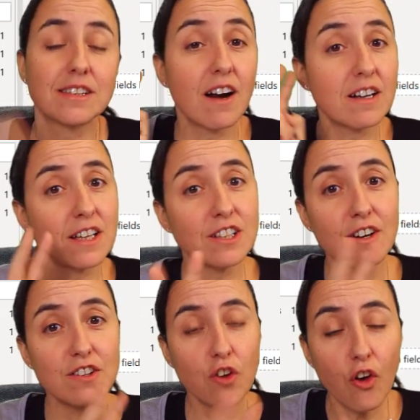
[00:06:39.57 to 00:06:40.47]
There is
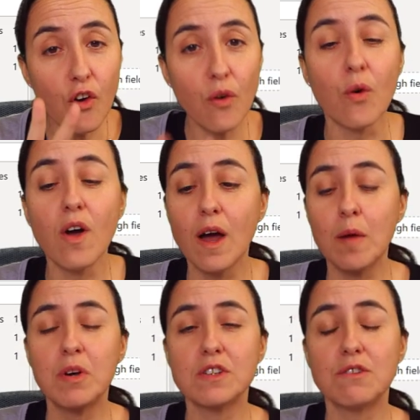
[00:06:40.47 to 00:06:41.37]
actually two,
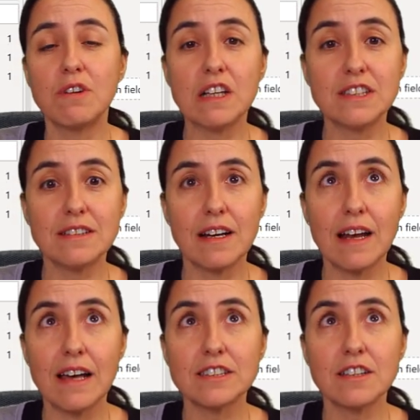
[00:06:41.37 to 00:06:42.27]
because it released
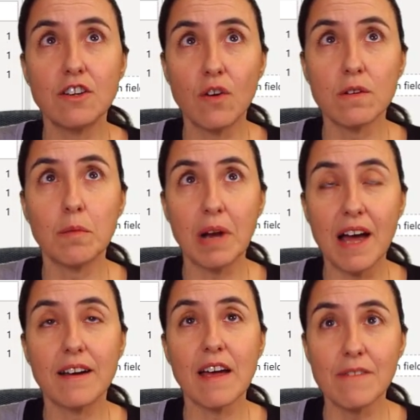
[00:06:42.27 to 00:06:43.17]
last
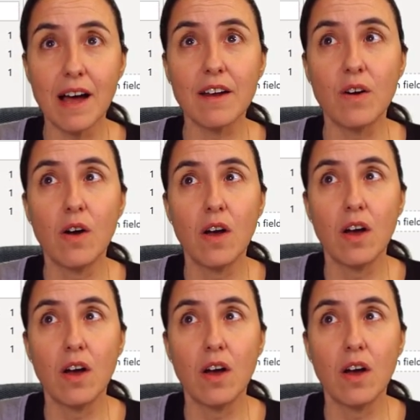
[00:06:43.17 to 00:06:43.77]
non-blank value.